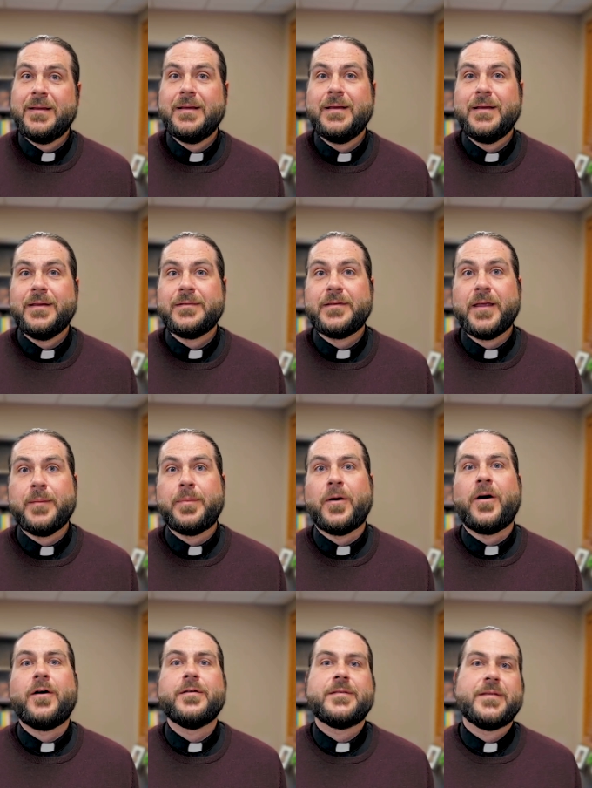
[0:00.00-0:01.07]
St.
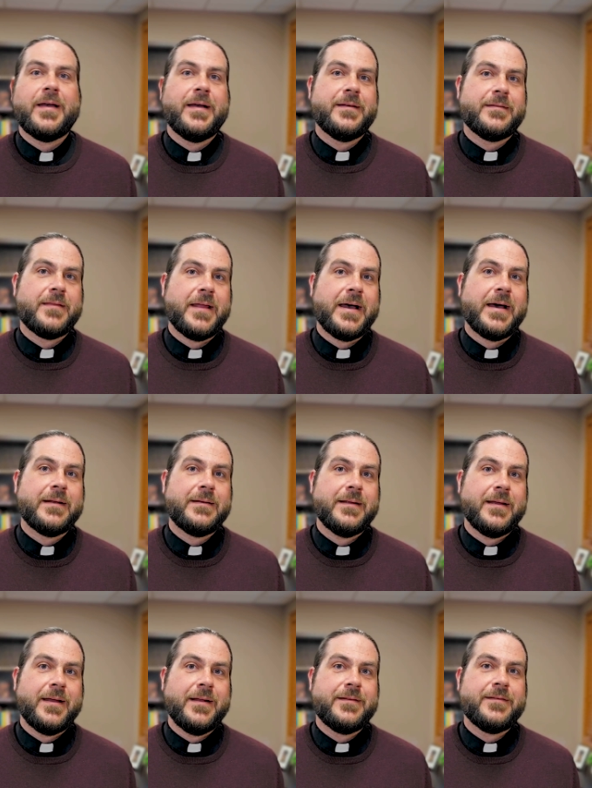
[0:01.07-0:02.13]
Paul says that
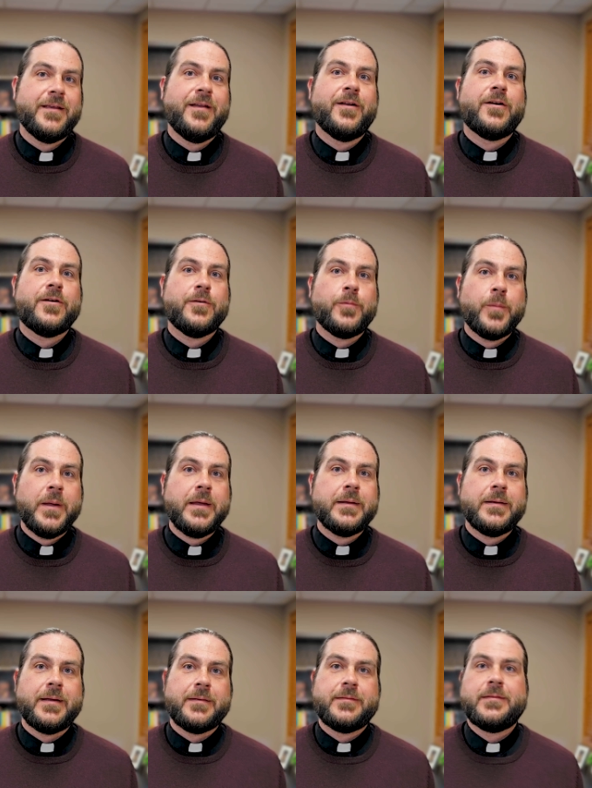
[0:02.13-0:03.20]
it's in our
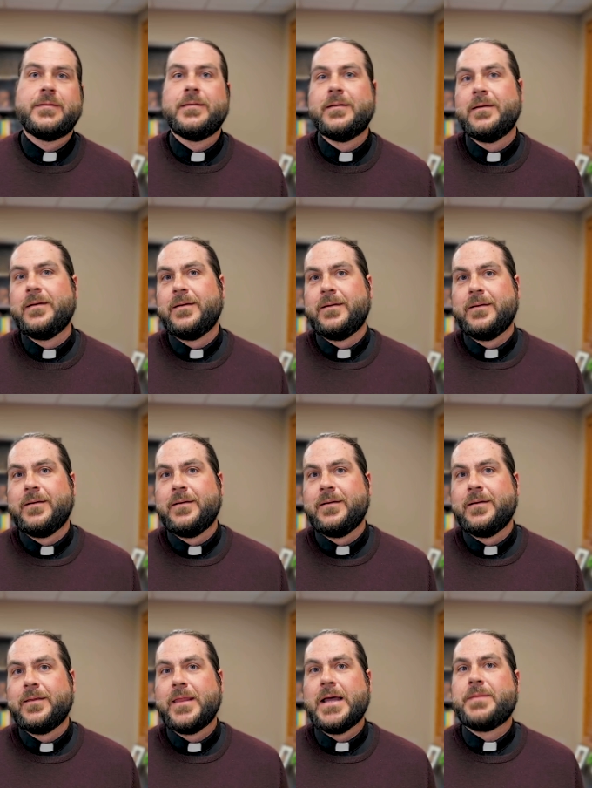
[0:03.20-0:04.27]
weakness
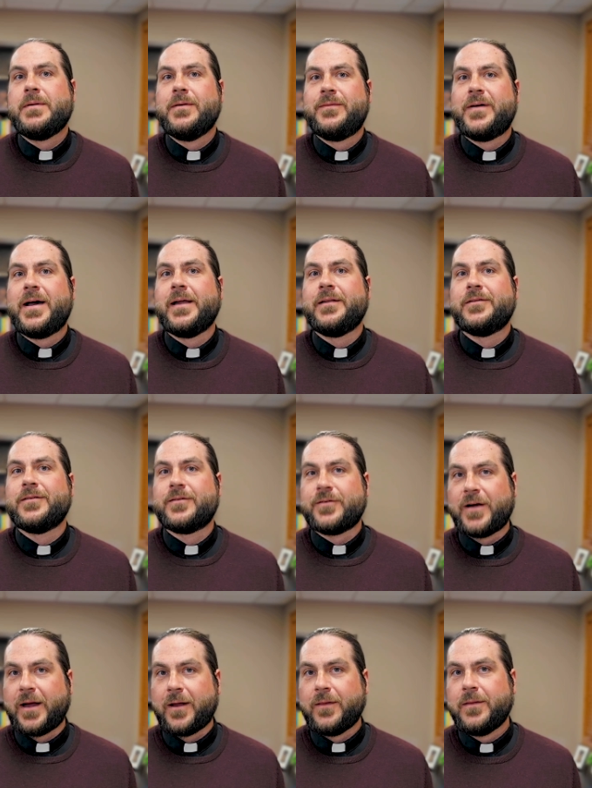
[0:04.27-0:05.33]
that we find
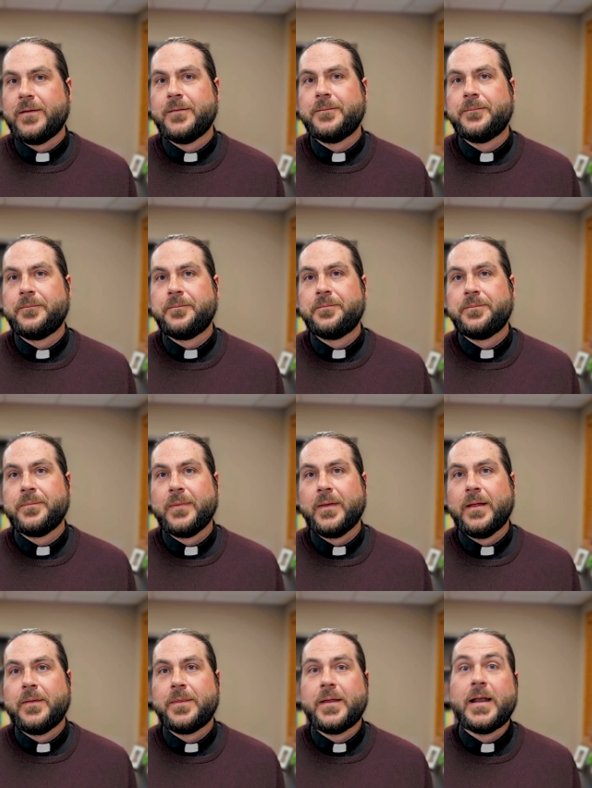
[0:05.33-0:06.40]
strength.
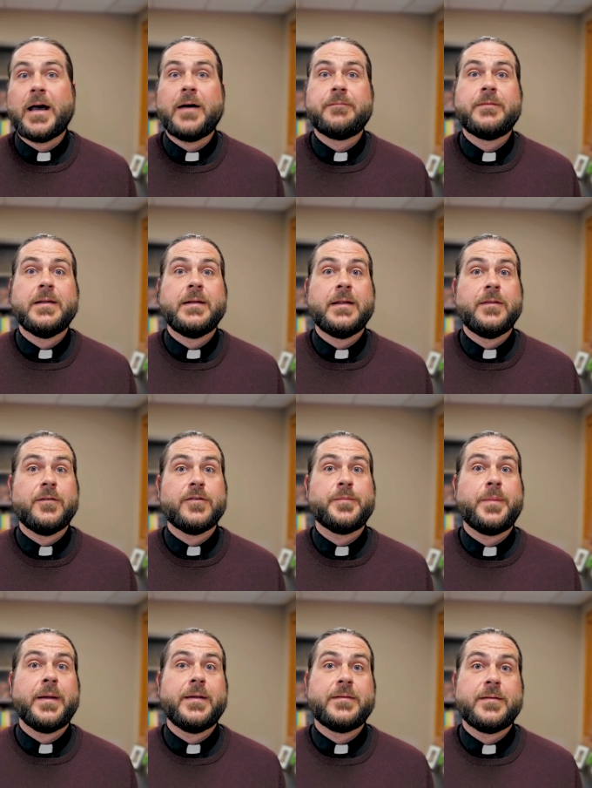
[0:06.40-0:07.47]
That often in those
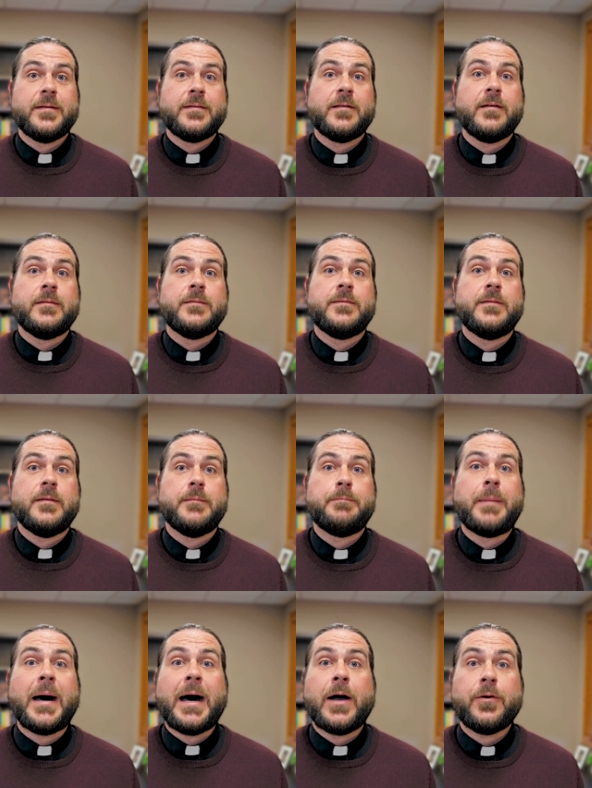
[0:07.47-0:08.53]
places of
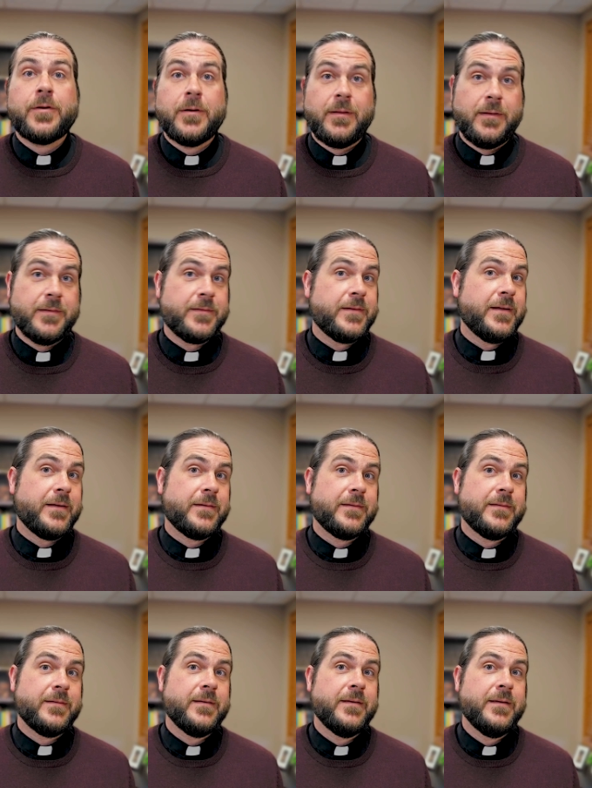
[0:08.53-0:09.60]

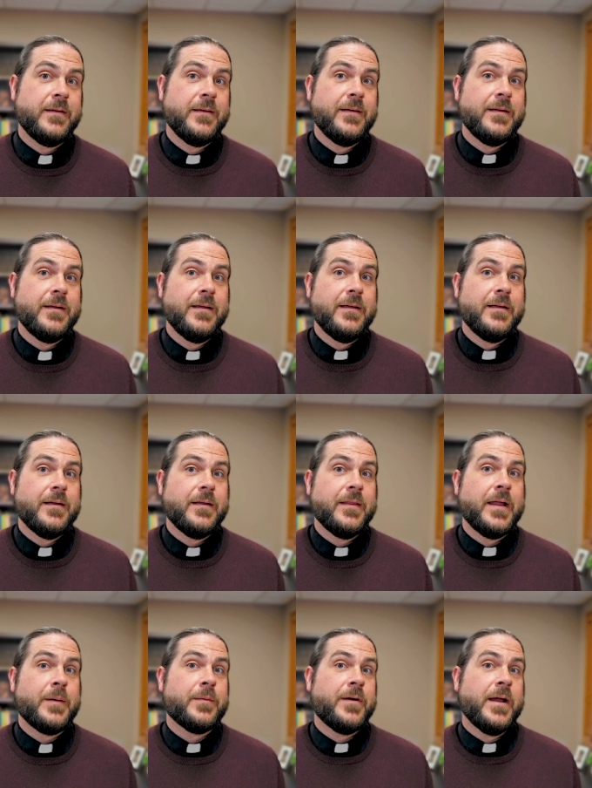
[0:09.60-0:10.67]
powerlessness
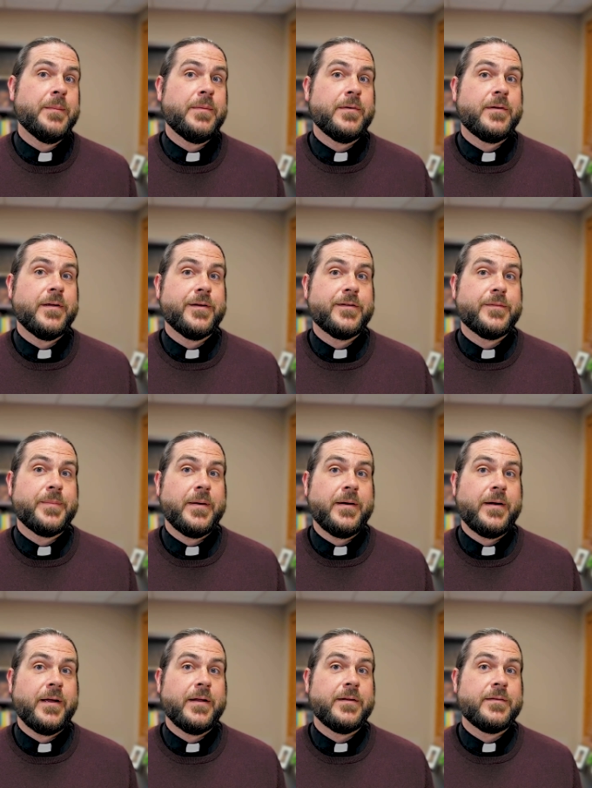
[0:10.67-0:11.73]
that we're able to
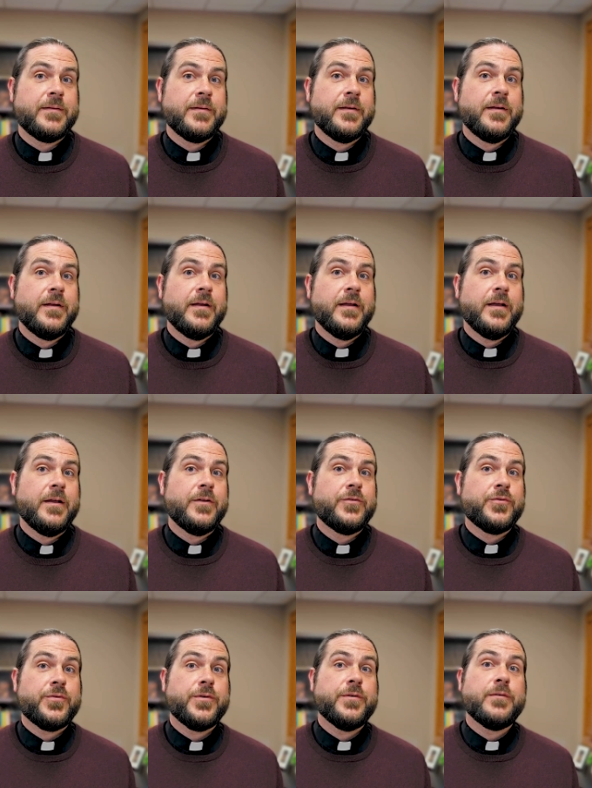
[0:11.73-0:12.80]
experience
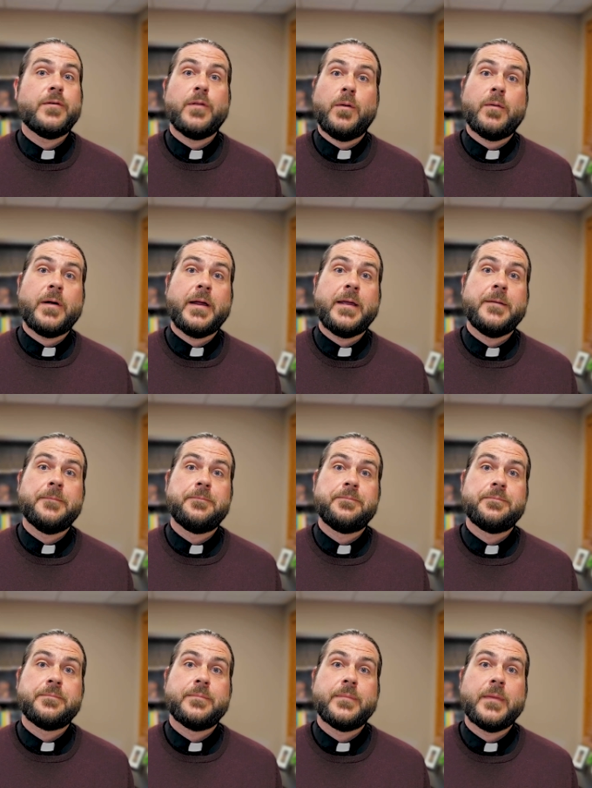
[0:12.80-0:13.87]
true glory
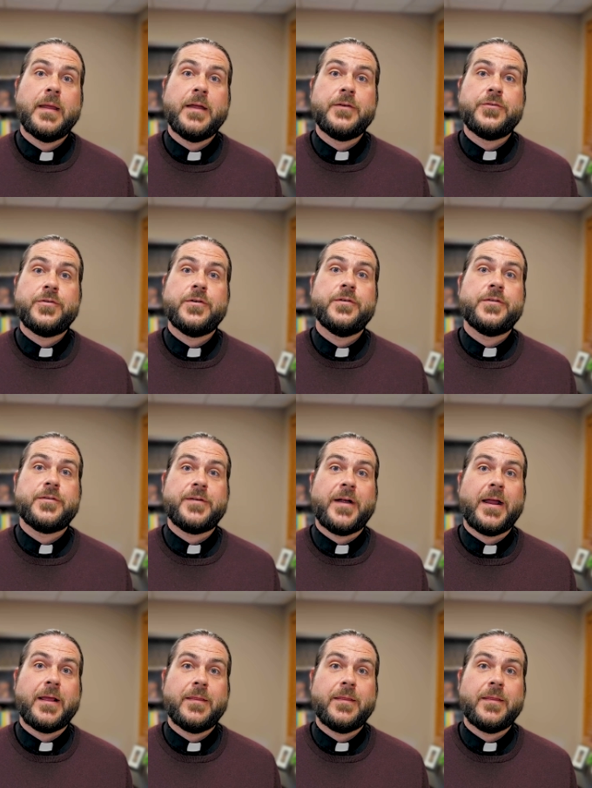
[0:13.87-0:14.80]
and true strength.